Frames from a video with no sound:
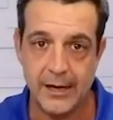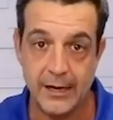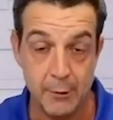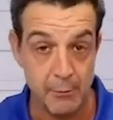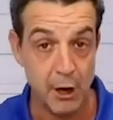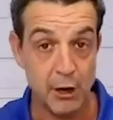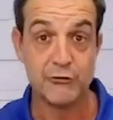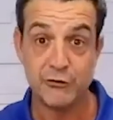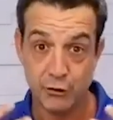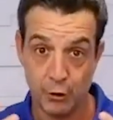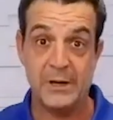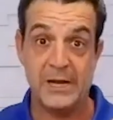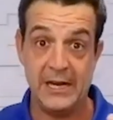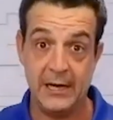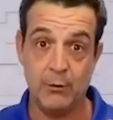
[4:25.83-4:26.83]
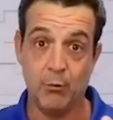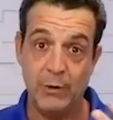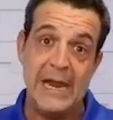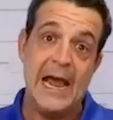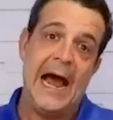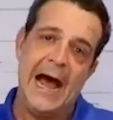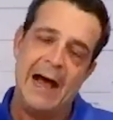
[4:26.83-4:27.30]
an emotional being, we
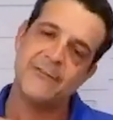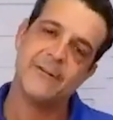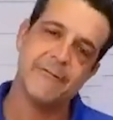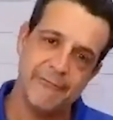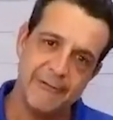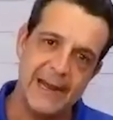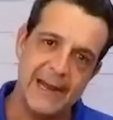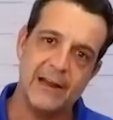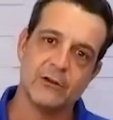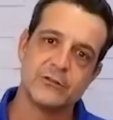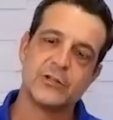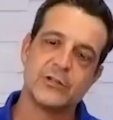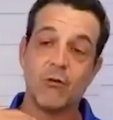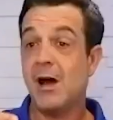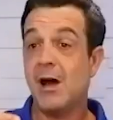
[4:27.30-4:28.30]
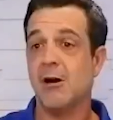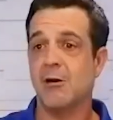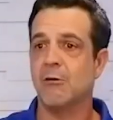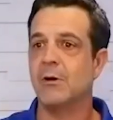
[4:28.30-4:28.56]
have to fail to grow.